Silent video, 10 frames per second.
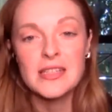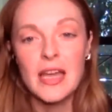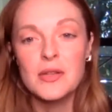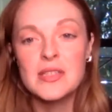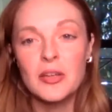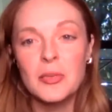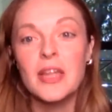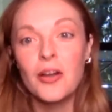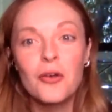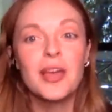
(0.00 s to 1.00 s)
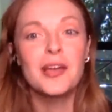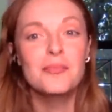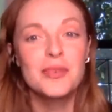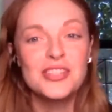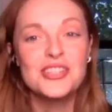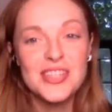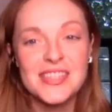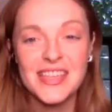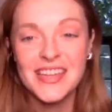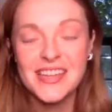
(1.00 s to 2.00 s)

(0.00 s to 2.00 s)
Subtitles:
I would still be like, okay, but Jesus,